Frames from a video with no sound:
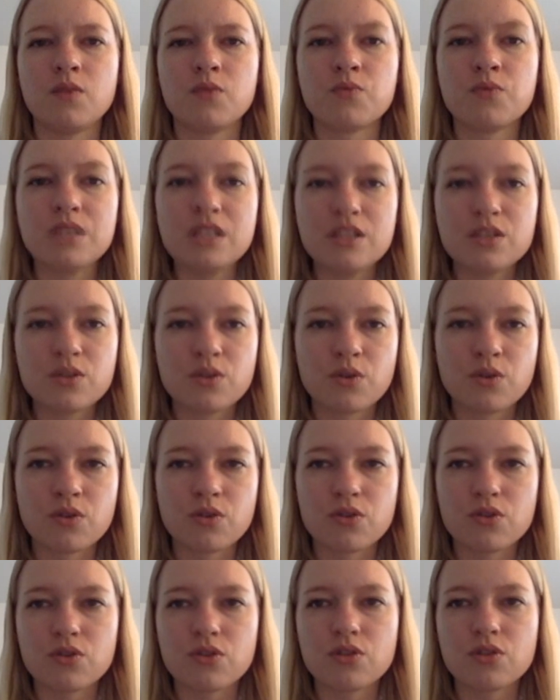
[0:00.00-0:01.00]

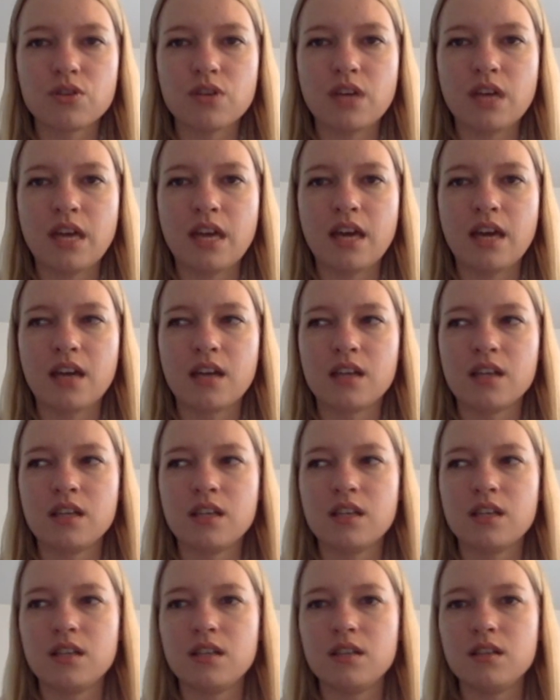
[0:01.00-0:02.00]
research
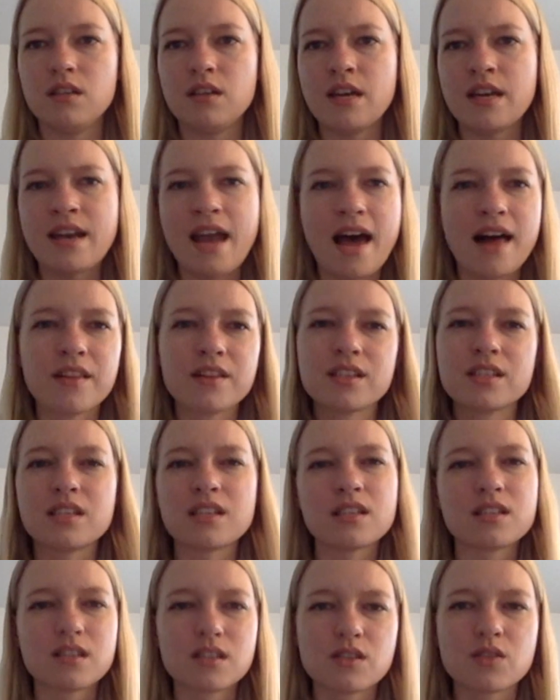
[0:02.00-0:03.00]
and
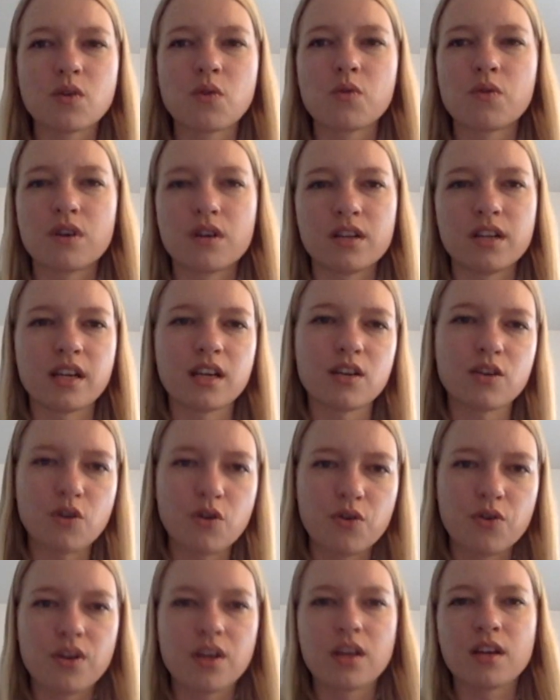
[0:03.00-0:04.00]
analysis and so on, like
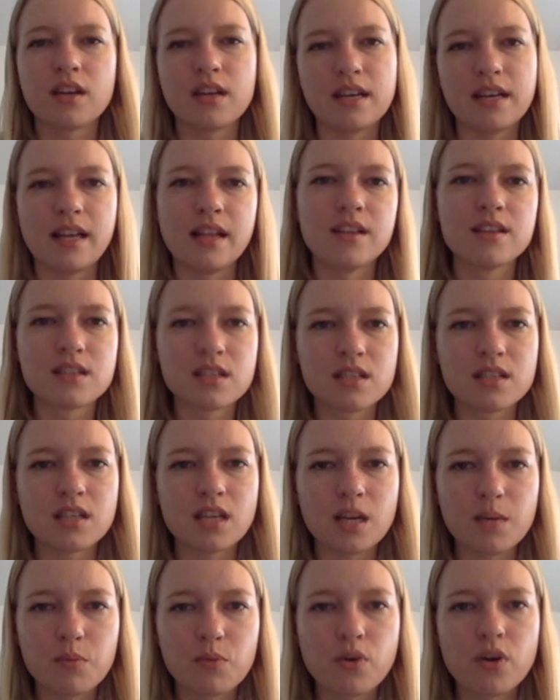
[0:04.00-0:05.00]
coding and analysis
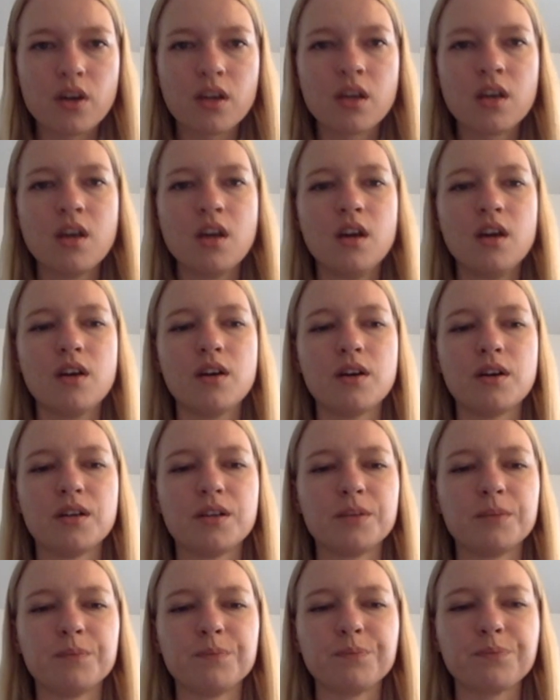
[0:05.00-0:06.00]
type work,
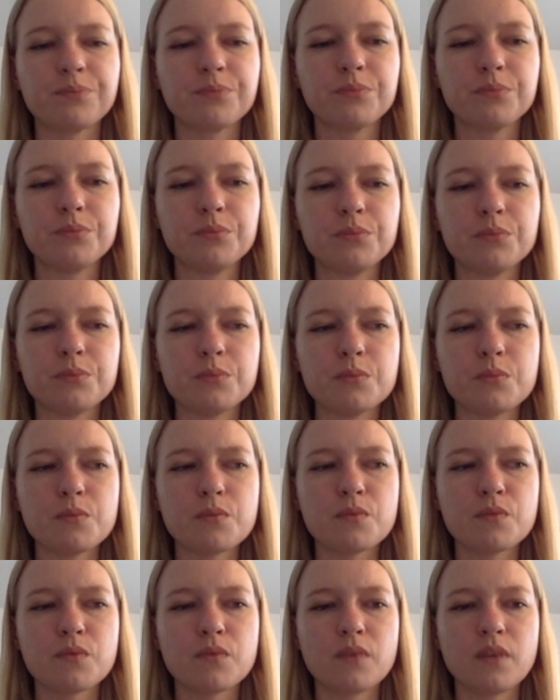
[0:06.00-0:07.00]
and
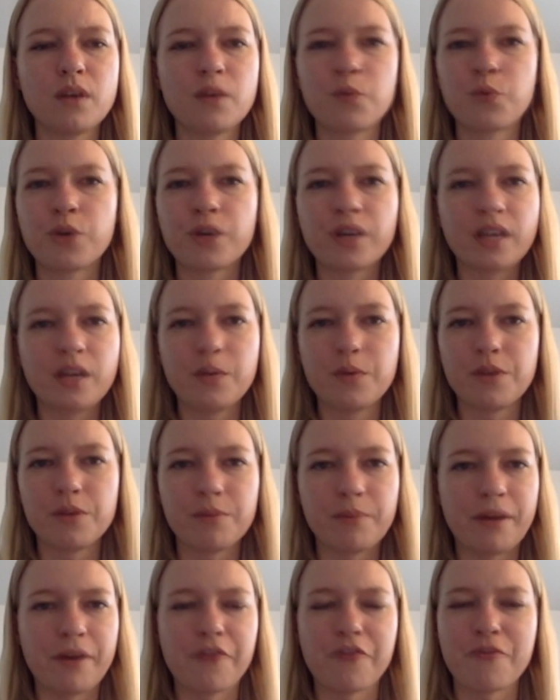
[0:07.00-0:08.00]
working with
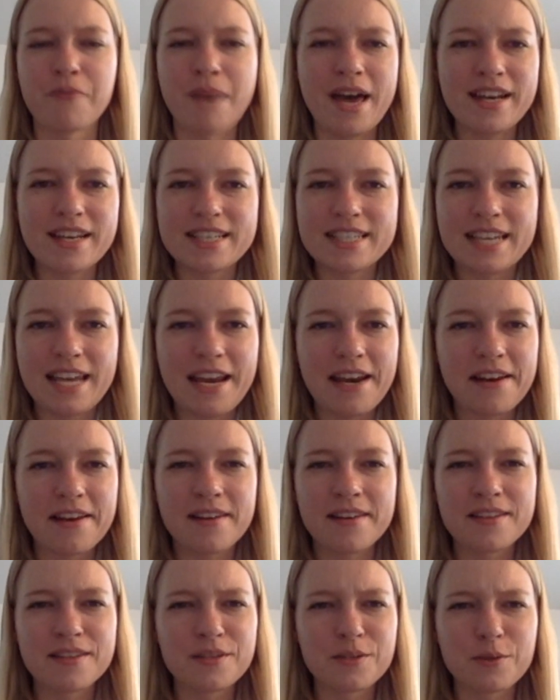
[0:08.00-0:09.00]
bioinformatics data
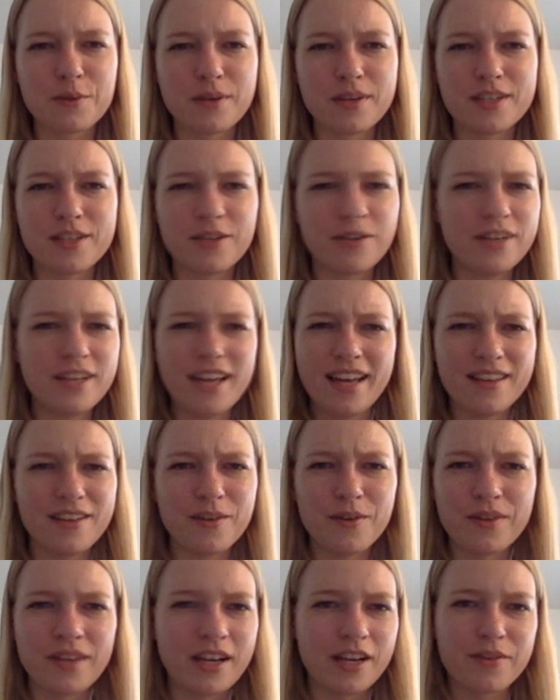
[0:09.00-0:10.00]
and so on. She already had
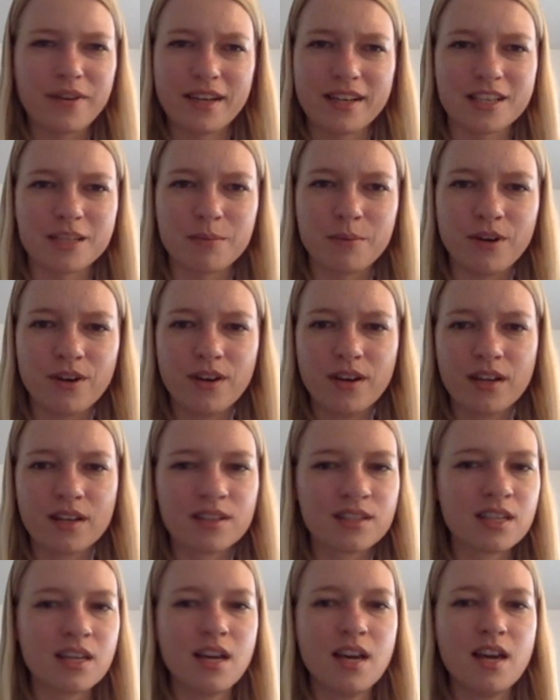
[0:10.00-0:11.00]
all that great
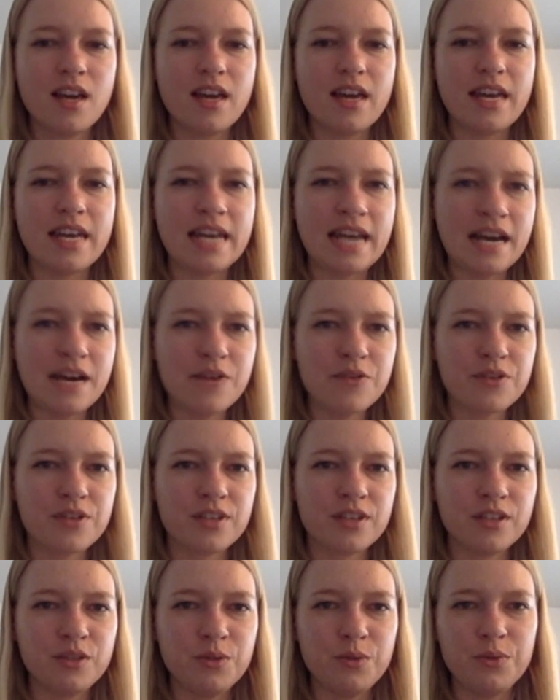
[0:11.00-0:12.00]
experience, and now she
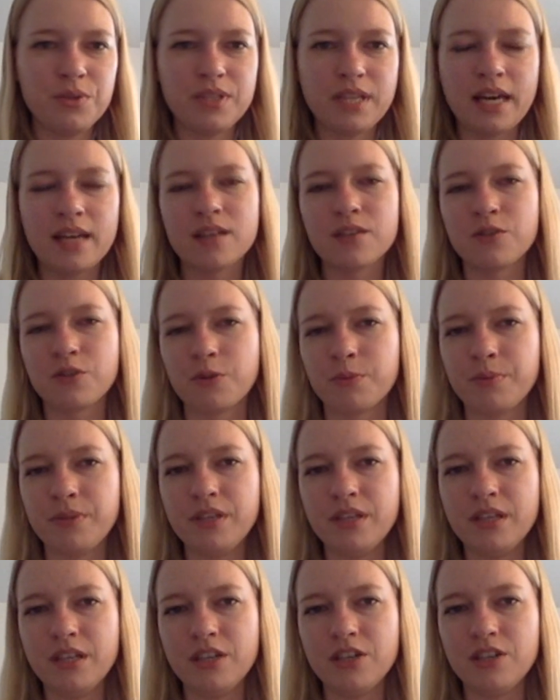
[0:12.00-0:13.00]
can use that in her
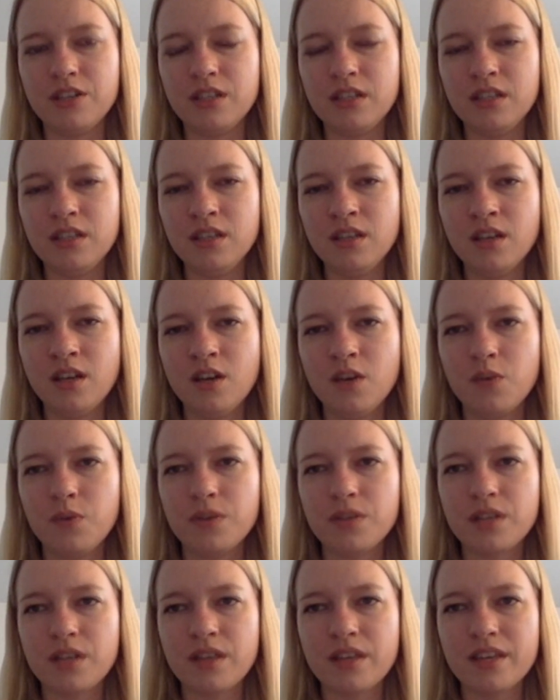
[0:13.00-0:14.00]
PhD,
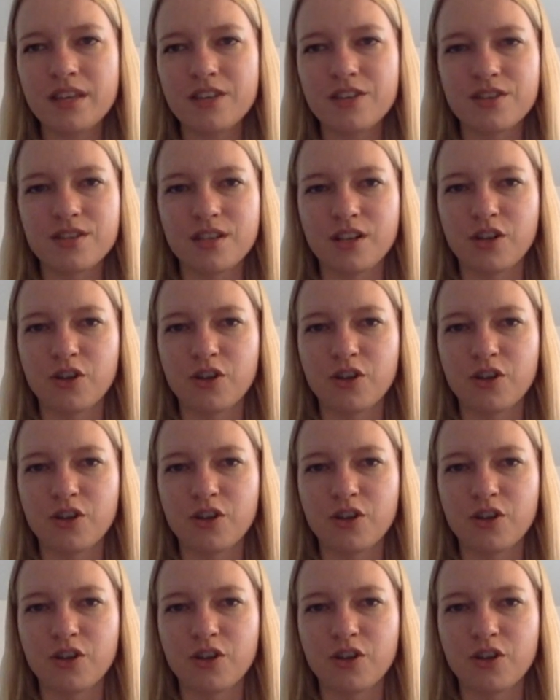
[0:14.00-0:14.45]
which I think is just a